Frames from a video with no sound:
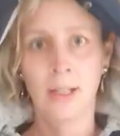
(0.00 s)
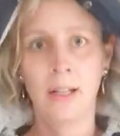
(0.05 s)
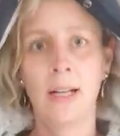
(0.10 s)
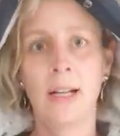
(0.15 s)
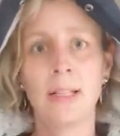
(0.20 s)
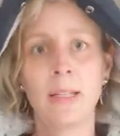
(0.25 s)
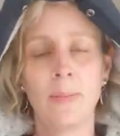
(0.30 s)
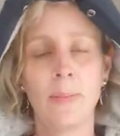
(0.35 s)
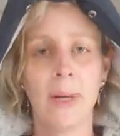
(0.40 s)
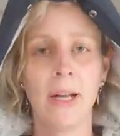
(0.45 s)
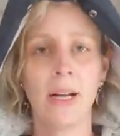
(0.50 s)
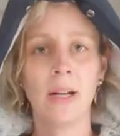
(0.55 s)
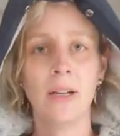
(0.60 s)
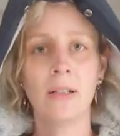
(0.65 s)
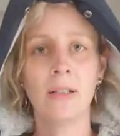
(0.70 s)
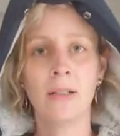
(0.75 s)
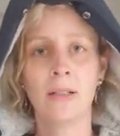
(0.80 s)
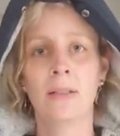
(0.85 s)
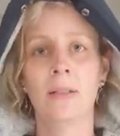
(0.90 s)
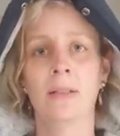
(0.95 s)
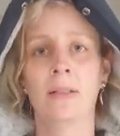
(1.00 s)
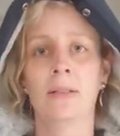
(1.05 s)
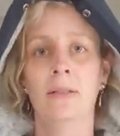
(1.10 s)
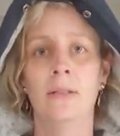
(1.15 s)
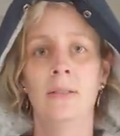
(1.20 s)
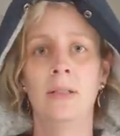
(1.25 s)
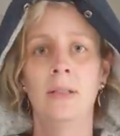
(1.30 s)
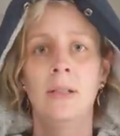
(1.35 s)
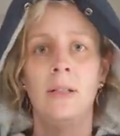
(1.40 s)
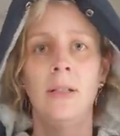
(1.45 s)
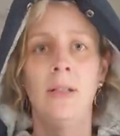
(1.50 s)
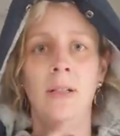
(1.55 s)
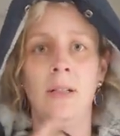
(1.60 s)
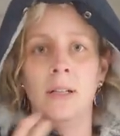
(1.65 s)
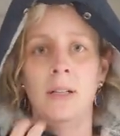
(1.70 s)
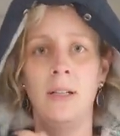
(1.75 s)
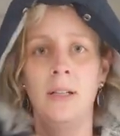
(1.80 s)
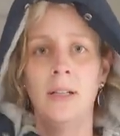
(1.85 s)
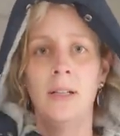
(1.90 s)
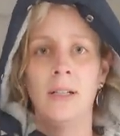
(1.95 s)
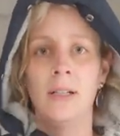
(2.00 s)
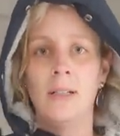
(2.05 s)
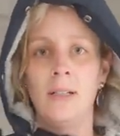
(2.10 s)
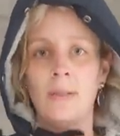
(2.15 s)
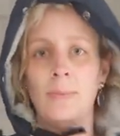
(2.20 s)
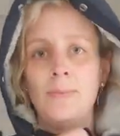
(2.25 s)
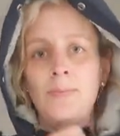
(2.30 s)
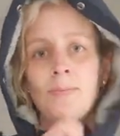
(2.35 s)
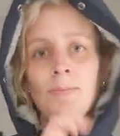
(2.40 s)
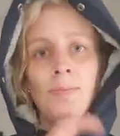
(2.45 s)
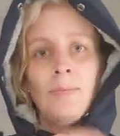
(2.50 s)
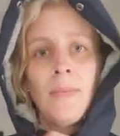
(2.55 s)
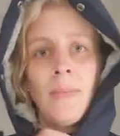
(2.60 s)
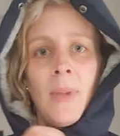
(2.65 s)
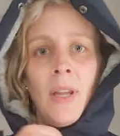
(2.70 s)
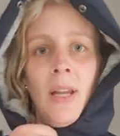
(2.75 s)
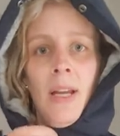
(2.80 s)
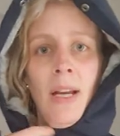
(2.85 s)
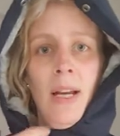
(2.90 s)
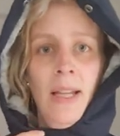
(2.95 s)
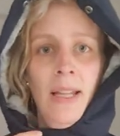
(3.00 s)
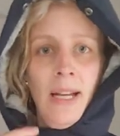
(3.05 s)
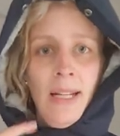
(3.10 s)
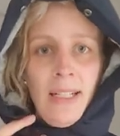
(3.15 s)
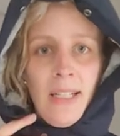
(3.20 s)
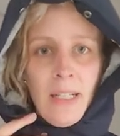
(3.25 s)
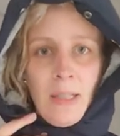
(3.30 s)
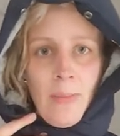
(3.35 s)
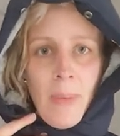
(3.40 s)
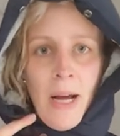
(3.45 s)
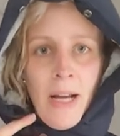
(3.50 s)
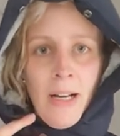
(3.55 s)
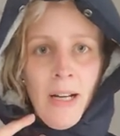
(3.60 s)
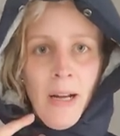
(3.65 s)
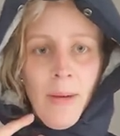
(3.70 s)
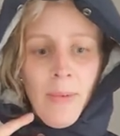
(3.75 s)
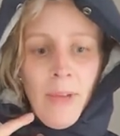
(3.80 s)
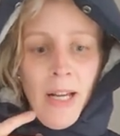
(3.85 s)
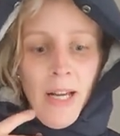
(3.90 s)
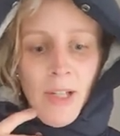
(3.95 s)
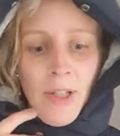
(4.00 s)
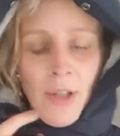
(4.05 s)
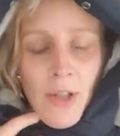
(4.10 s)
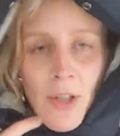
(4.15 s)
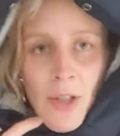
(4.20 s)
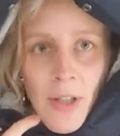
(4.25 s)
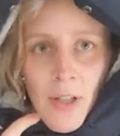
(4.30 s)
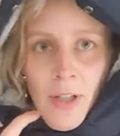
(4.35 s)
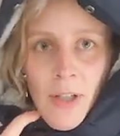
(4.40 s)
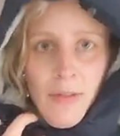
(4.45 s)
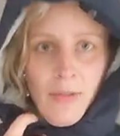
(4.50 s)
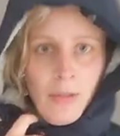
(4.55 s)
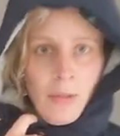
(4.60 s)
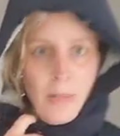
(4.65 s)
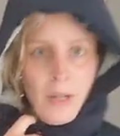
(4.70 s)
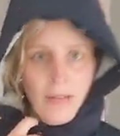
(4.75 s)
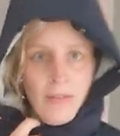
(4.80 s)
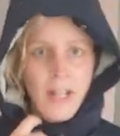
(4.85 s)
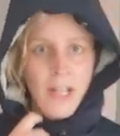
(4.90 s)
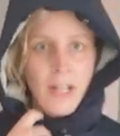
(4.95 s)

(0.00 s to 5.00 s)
That's better. And that does button up there too for a bit of